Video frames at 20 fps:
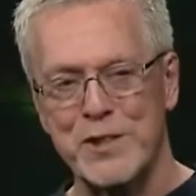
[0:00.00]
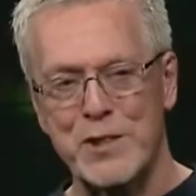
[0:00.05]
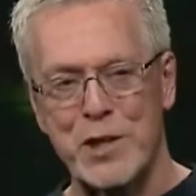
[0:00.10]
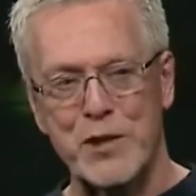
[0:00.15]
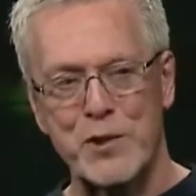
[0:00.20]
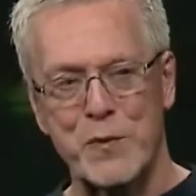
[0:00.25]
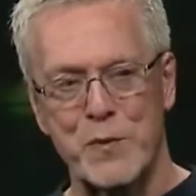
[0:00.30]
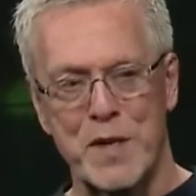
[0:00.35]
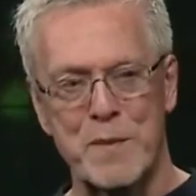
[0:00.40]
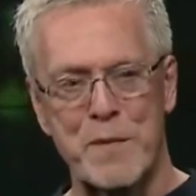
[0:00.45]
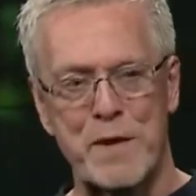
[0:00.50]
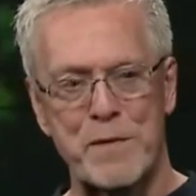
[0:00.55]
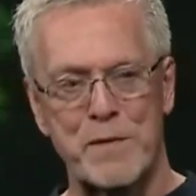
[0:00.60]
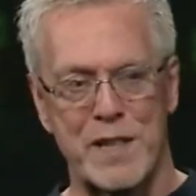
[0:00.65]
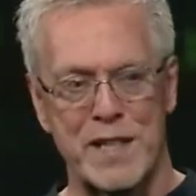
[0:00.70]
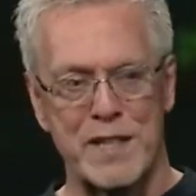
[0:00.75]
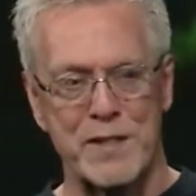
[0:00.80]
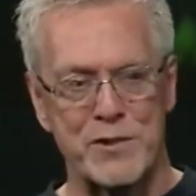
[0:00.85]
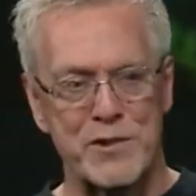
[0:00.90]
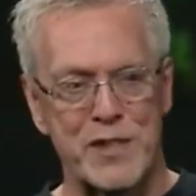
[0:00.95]
to talk to one of my
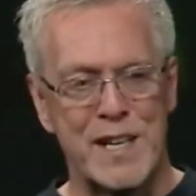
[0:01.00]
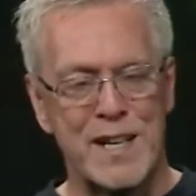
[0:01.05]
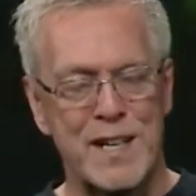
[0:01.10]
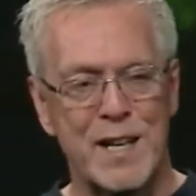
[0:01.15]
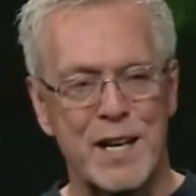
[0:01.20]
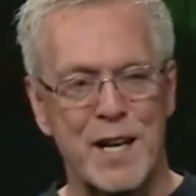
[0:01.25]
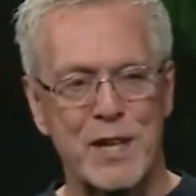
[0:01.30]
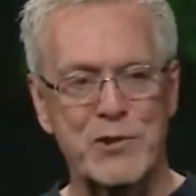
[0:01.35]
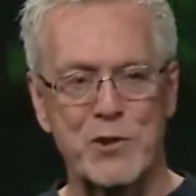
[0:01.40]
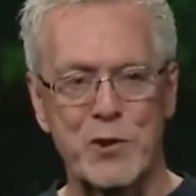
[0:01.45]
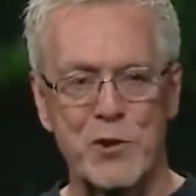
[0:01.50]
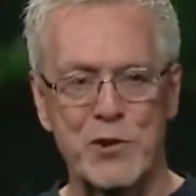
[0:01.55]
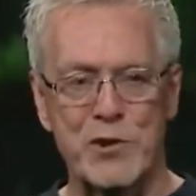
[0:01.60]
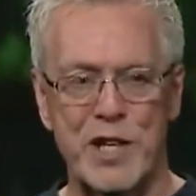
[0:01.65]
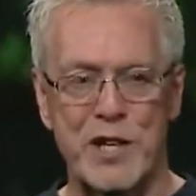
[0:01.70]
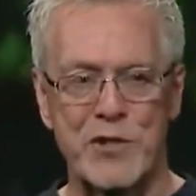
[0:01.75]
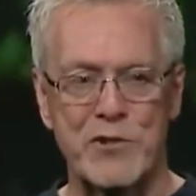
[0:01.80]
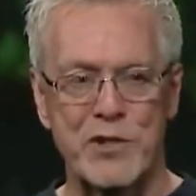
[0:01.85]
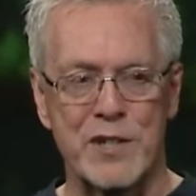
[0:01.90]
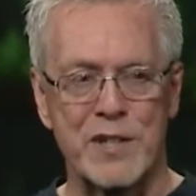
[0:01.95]
friends, a school
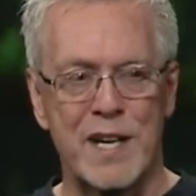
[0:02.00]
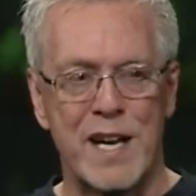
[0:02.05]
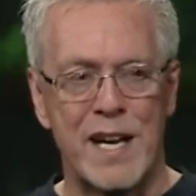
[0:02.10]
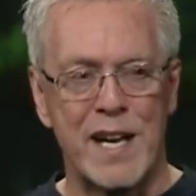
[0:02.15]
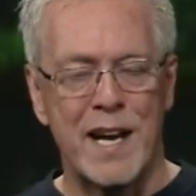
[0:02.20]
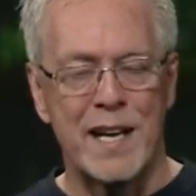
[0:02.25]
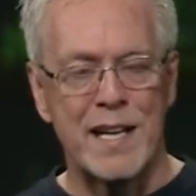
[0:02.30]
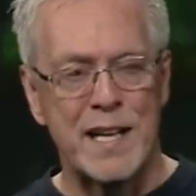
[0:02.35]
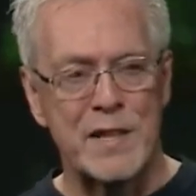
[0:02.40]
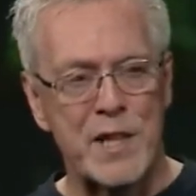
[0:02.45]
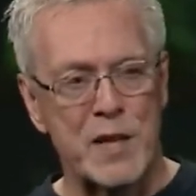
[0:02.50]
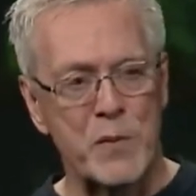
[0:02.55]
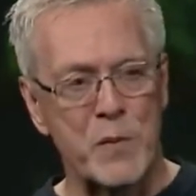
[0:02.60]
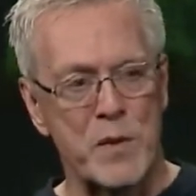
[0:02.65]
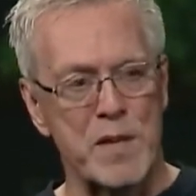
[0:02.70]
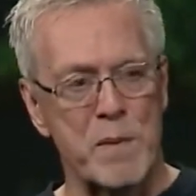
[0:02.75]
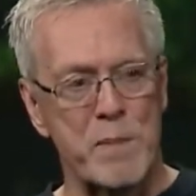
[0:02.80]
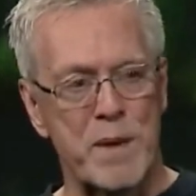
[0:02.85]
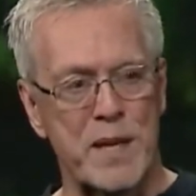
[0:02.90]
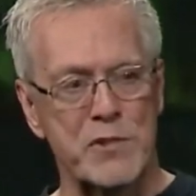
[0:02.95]
teacher, and I think one
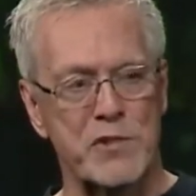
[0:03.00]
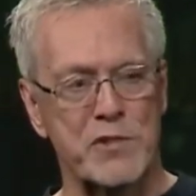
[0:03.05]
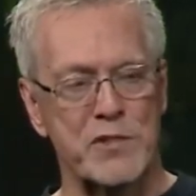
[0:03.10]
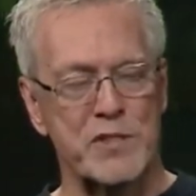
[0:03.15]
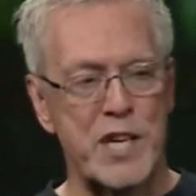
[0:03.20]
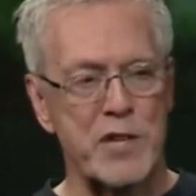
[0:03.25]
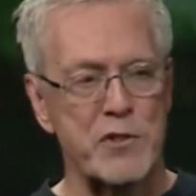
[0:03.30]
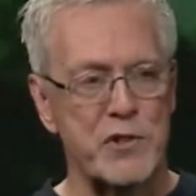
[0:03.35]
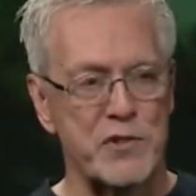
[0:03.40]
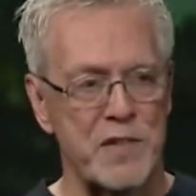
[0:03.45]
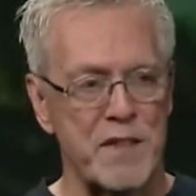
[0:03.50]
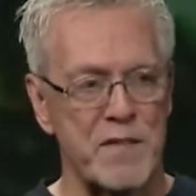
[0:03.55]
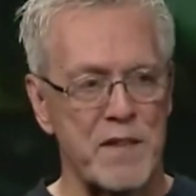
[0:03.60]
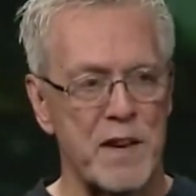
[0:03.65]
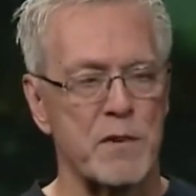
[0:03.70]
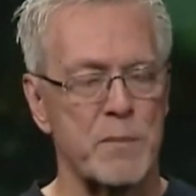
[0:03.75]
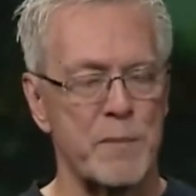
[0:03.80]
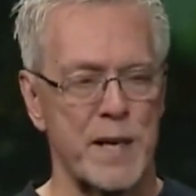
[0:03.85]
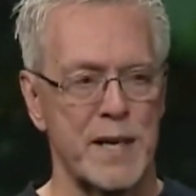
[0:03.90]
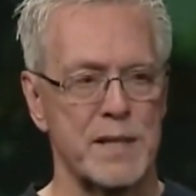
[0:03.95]
of the best teachers I've
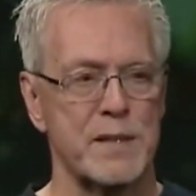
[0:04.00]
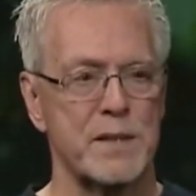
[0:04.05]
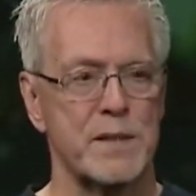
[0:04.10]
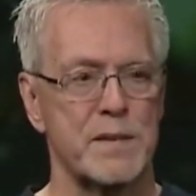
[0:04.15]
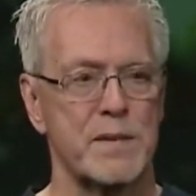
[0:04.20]
ever met.